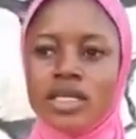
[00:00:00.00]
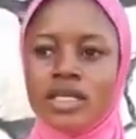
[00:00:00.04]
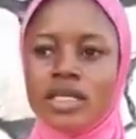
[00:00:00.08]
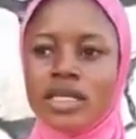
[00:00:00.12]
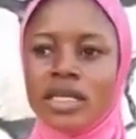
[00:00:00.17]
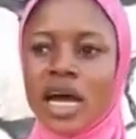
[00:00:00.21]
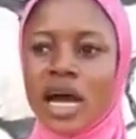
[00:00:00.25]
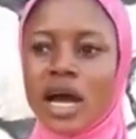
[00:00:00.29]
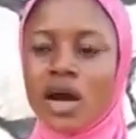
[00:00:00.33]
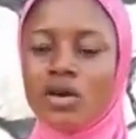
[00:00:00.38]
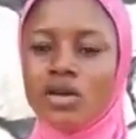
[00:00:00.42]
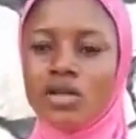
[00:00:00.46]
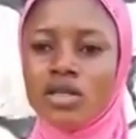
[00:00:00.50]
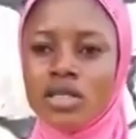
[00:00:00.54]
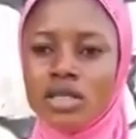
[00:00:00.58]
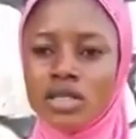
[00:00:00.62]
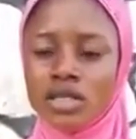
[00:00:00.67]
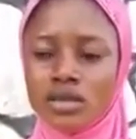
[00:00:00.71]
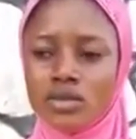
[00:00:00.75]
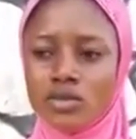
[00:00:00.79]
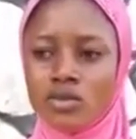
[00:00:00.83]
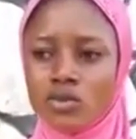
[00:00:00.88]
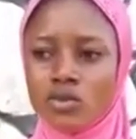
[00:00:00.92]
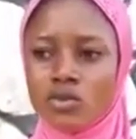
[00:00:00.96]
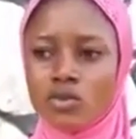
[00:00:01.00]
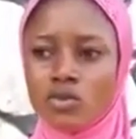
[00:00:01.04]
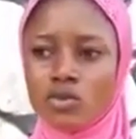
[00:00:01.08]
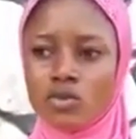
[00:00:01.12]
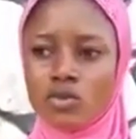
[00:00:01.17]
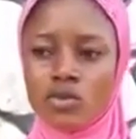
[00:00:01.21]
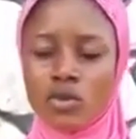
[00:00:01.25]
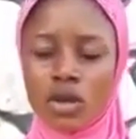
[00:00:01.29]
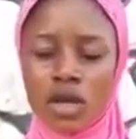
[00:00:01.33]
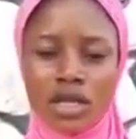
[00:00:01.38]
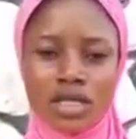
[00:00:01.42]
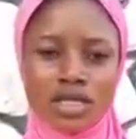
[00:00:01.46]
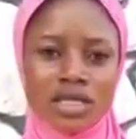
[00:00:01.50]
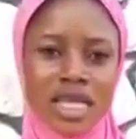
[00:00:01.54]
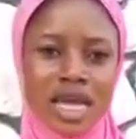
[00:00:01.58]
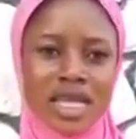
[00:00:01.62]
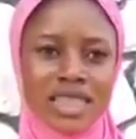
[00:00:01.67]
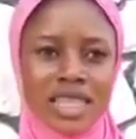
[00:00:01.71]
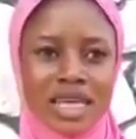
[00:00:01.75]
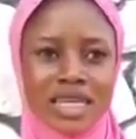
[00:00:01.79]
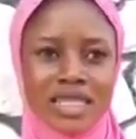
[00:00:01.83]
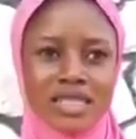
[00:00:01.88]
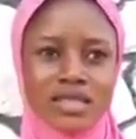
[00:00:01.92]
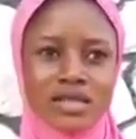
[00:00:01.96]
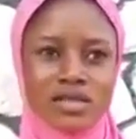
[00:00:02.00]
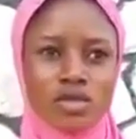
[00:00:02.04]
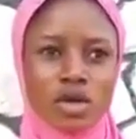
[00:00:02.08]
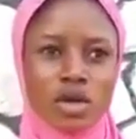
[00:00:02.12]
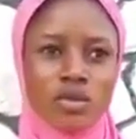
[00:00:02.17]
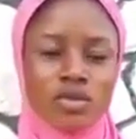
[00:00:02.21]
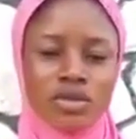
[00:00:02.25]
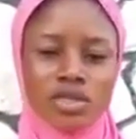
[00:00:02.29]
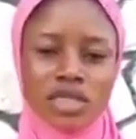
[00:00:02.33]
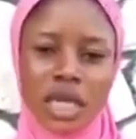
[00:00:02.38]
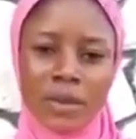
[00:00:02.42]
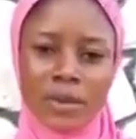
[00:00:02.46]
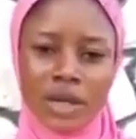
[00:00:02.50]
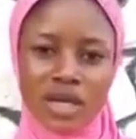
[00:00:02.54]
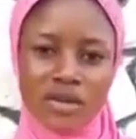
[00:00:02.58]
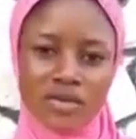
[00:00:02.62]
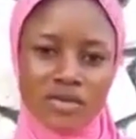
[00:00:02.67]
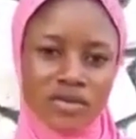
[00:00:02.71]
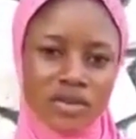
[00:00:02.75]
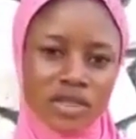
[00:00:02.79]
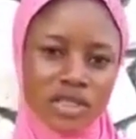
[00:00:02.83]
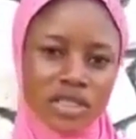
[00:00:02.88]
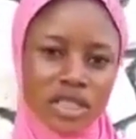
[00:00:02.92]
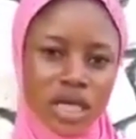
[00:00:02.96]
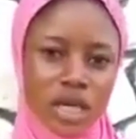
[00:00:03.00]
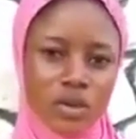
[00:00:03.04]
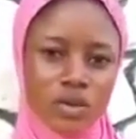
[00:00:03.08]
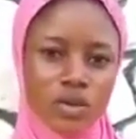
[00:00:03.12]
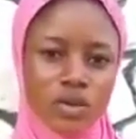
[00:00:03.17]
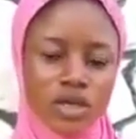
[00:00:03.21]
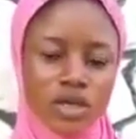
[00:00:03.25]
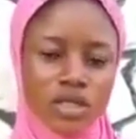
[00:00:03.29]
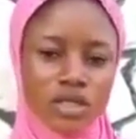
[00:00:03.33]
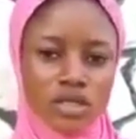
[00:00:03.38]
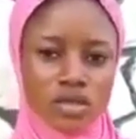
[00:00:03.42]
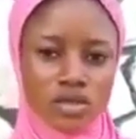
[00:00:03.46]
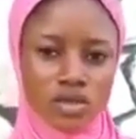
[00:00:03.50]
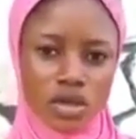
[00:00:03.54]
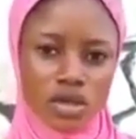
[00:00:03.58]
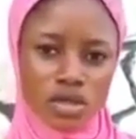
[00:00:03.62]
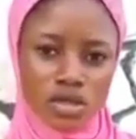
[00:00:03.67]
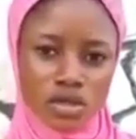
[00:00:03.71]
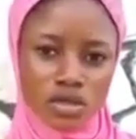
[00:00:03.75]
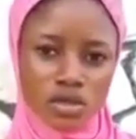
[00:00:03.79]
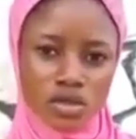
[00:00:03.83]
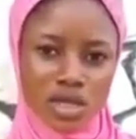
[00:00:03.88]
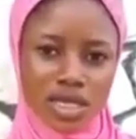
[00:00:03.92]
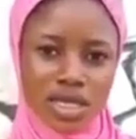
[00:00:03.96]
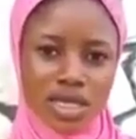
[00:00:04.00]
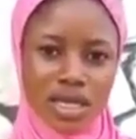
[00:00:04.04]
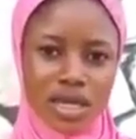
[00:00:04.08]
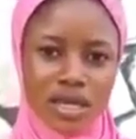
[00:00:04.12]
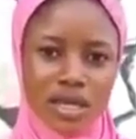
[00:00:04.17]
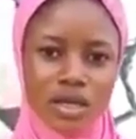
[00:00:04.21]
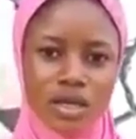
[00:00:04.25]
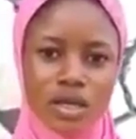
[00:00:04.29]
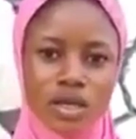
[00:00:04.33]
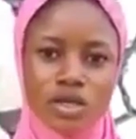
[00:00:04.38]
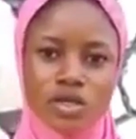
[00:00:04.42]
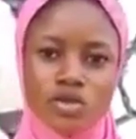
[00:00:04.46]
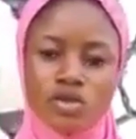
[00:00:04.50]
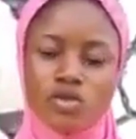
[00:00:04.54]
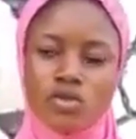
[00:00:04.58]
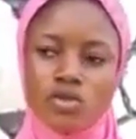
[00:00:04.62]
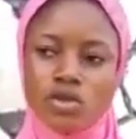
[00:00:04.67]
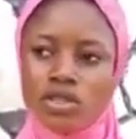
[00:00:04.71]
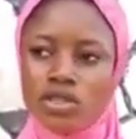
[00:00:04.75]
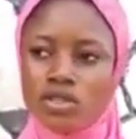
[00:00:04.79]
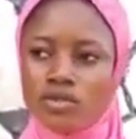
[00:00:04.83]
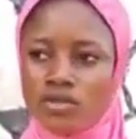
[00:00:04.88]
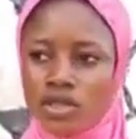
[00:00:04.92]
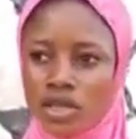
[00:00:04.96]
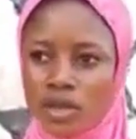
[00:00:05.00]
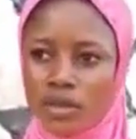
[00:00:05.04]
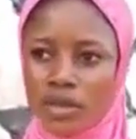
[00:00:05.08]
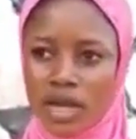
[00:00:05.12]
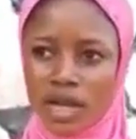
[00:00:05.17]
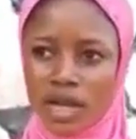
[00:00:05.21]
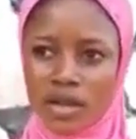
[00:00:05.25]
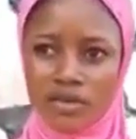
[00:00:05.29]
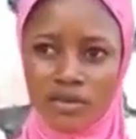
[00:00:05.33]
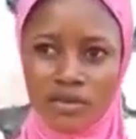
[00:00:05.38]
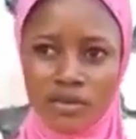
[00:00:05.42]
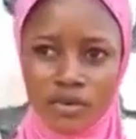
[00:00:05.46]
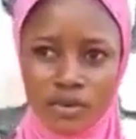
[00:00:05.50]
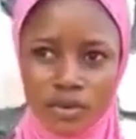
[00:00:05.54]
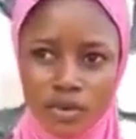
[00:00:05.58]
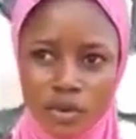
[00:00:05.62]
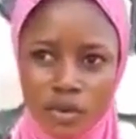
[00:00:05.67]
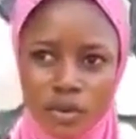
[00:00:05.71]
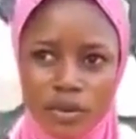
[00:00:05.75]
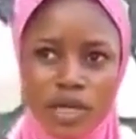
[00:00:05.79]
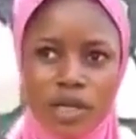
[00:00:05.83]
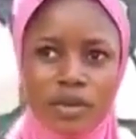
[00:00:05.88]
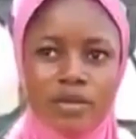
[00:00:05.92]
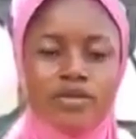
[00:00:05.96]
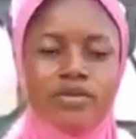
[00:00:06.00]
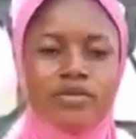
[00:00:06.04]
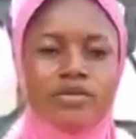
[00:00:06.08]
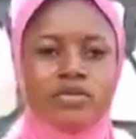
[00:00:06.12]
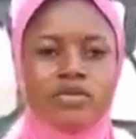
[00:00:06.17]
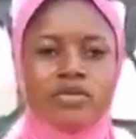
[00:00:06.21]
They now started disturbing that my friend that we were discussing together to give them my phone number.